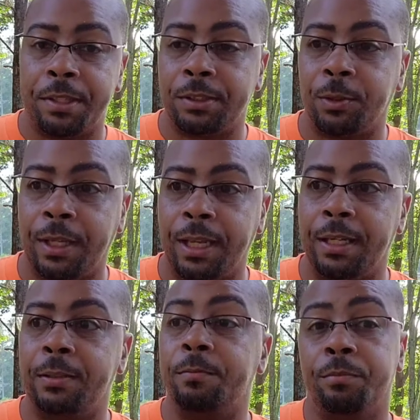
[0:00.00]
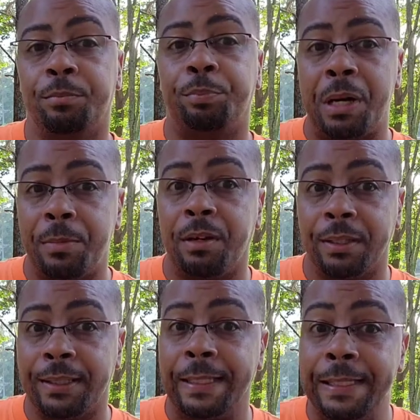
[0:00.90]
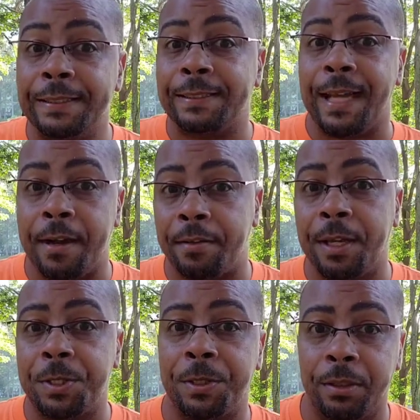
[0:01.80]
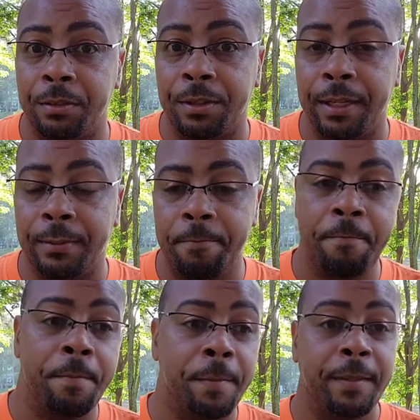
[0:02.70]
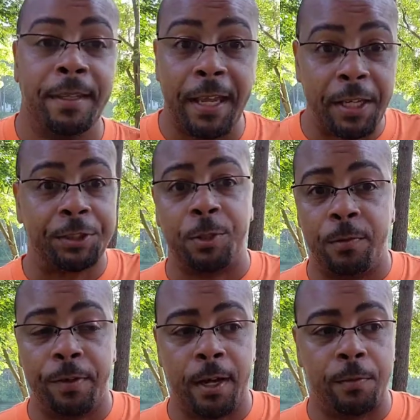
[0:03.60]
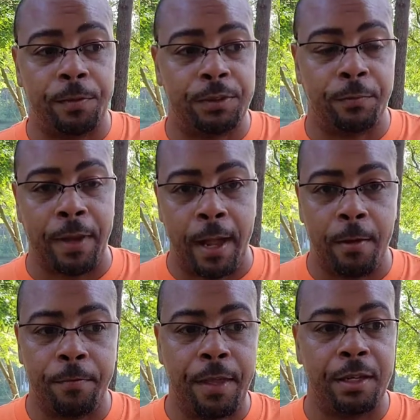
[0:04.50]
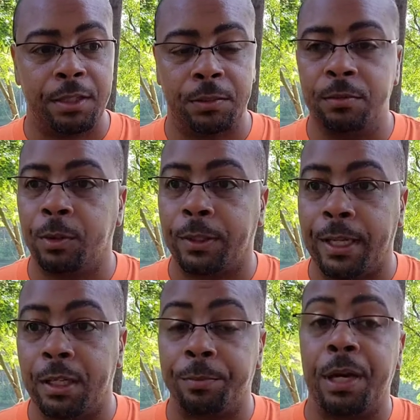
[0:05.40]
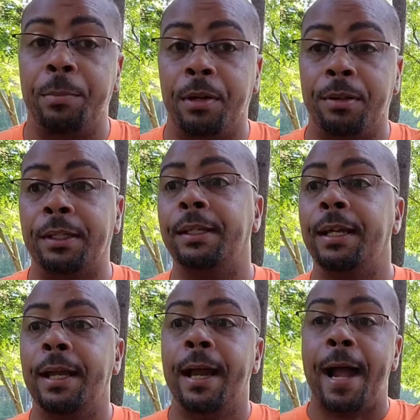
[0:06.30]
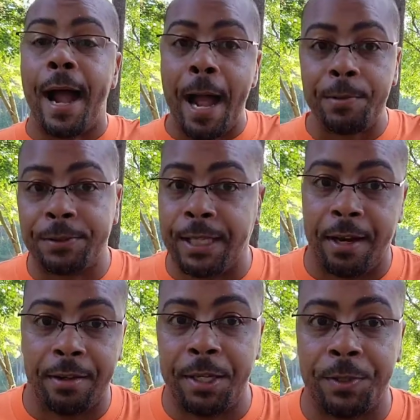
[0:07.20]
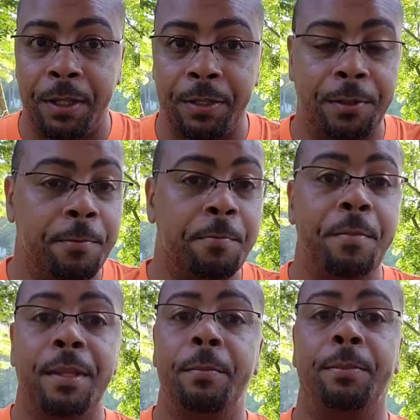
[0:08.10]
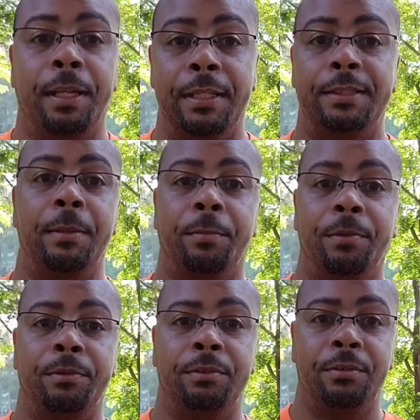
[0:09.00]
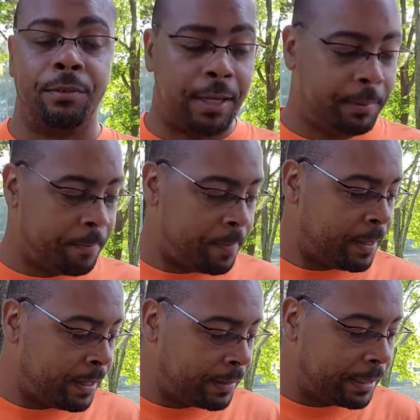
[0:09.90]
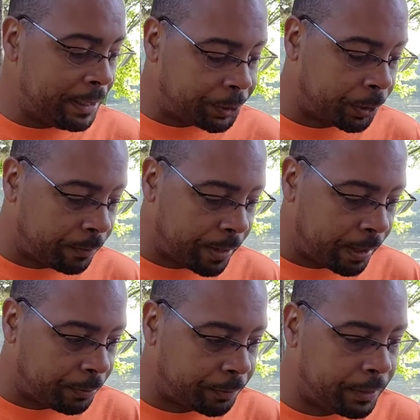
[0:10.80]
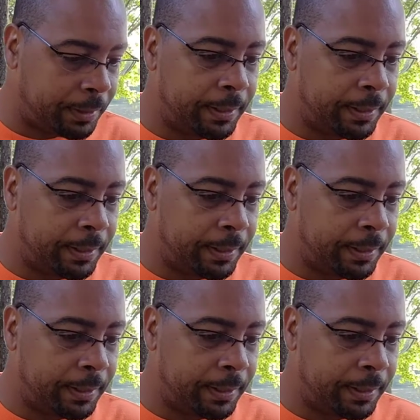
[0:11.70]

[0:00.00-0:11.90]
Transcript: that's located primarily inside of that trailer, right? External valve is a valve that is located primarily outside of that trailer. Plain and simple, right? The internal valve,